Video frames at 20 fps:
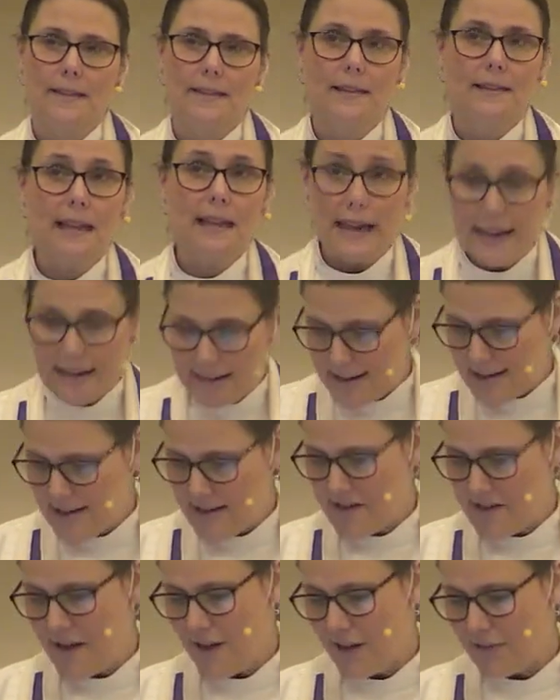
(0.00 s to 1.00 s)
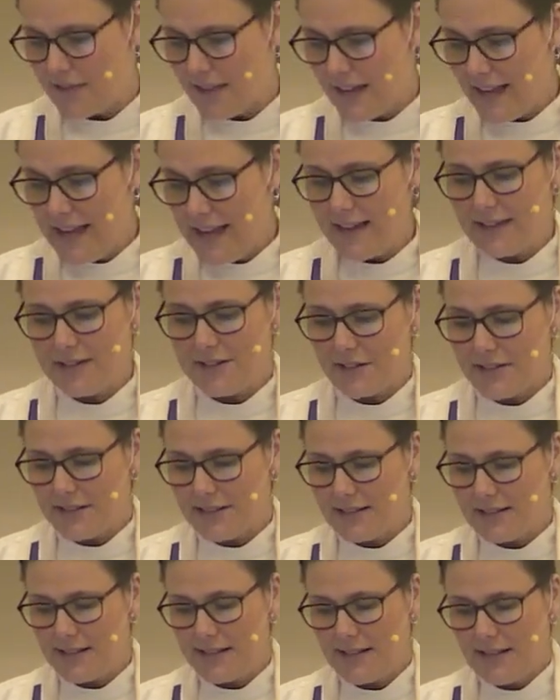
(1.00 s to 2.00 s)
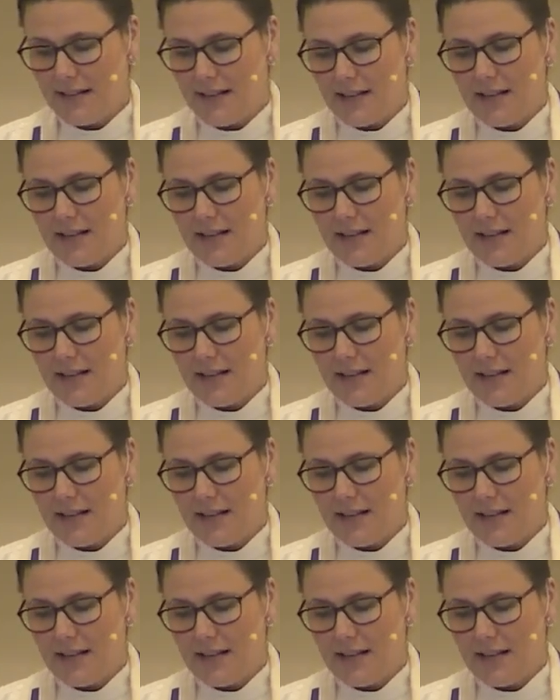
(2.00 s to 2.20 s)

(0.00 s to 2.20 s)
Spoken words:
the lighting of the candles,